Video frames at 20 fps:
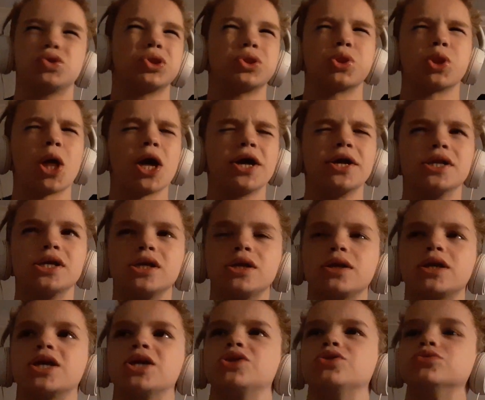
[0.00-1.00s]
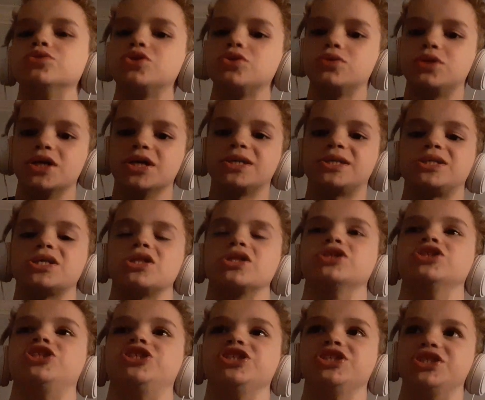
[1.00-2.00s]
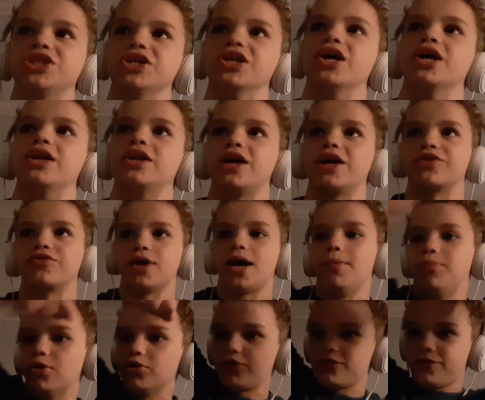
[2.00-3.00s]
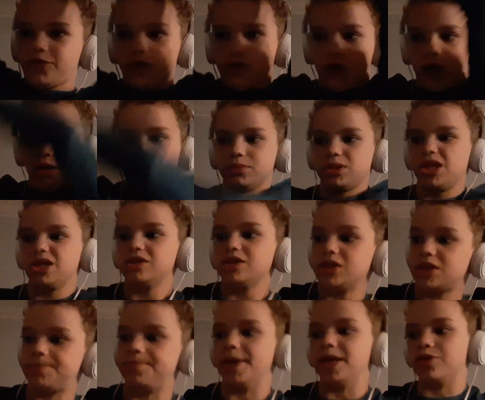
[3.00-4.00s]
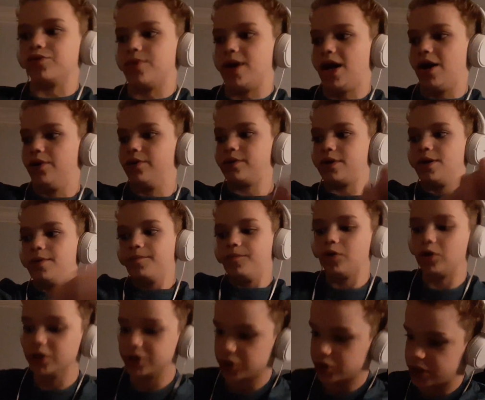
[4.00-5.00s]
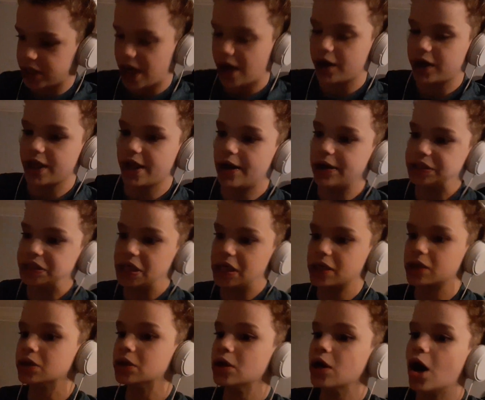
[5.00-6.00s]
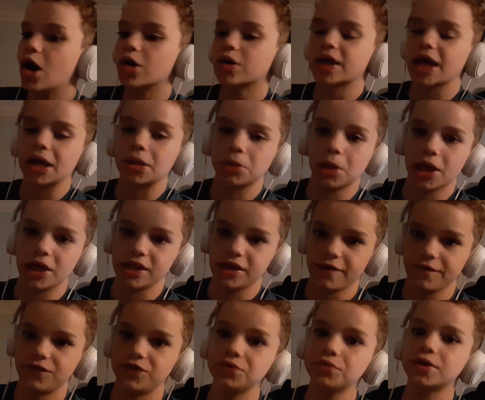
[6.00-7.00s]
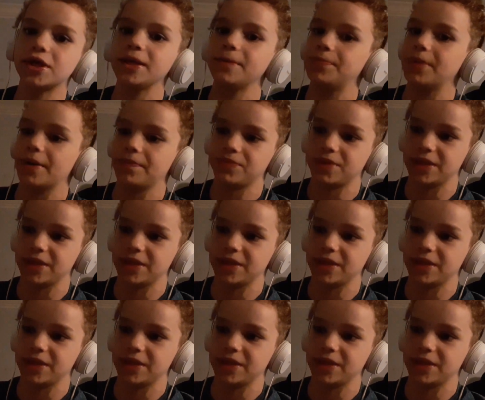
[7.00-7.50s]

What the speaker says: lady, can you do this?" And then she did it, and I grabbed both of her arms, spun around, pulled her down, and I was like, "Okay, lady, if you keep up